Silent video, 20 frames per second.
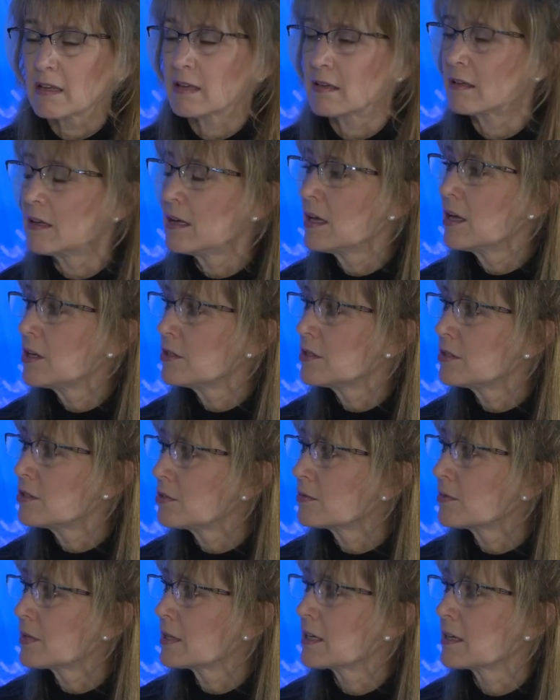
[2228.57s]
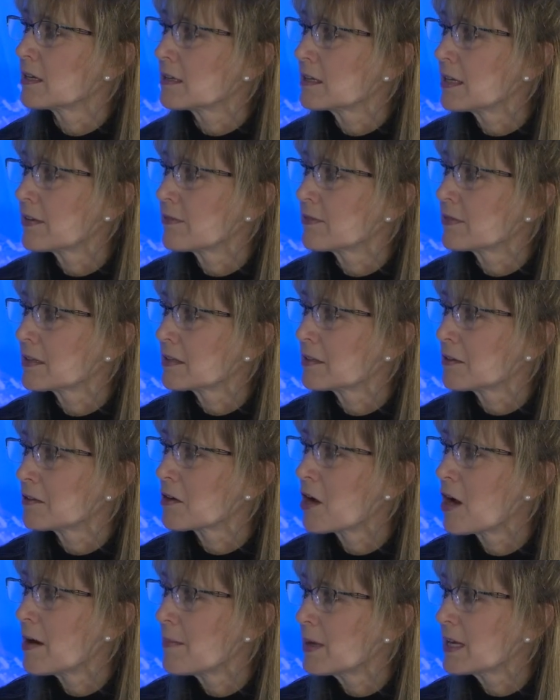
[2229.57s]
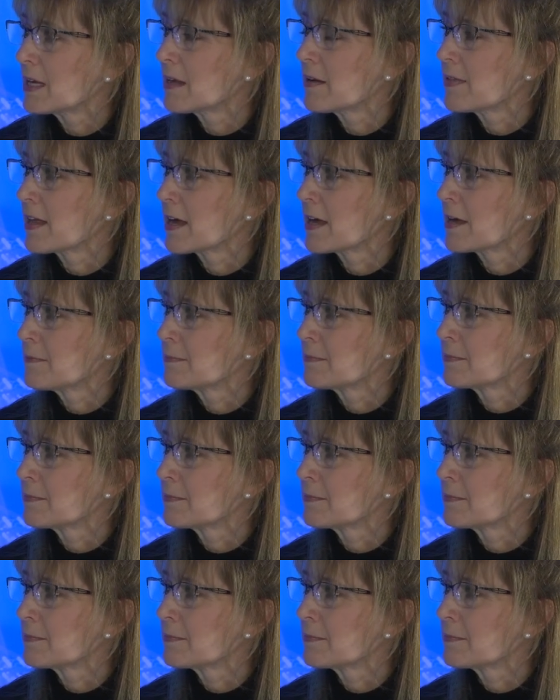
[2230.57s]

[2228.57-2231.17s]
And did you want to give a little comment on that?